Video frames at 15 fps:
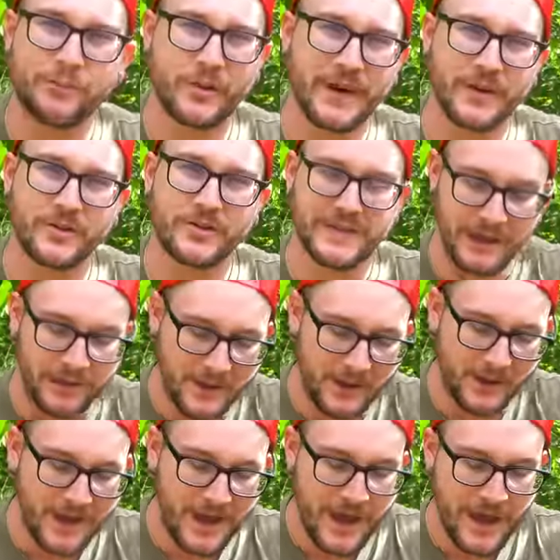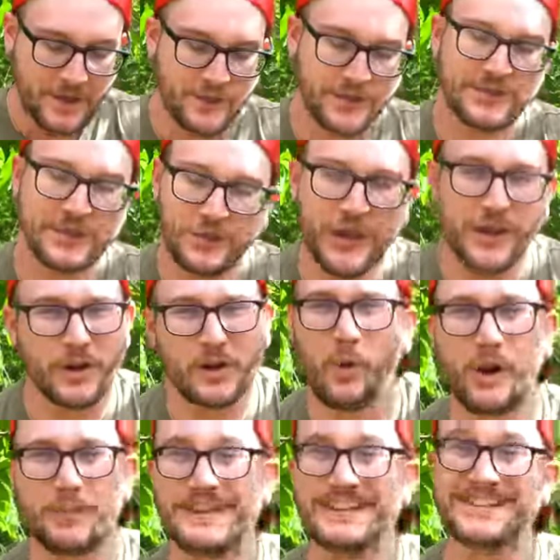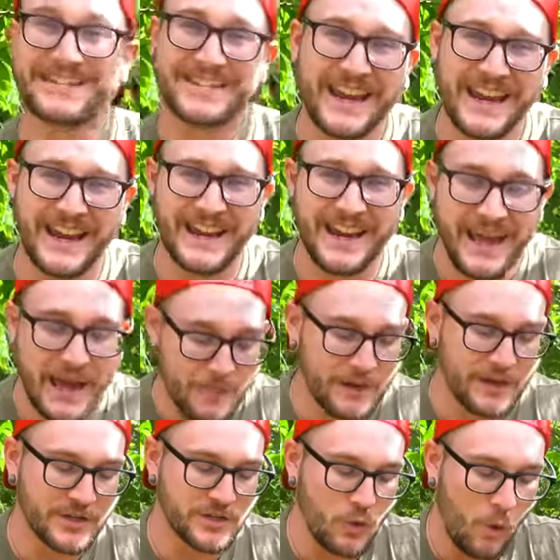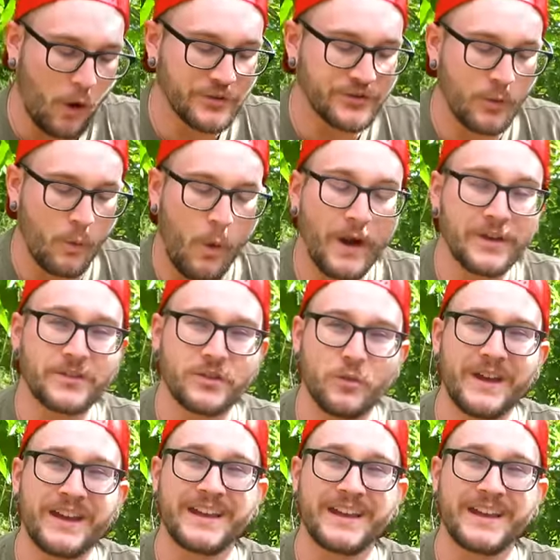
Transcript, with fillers: predators out here, you're still not going to want to be seen, because you also want to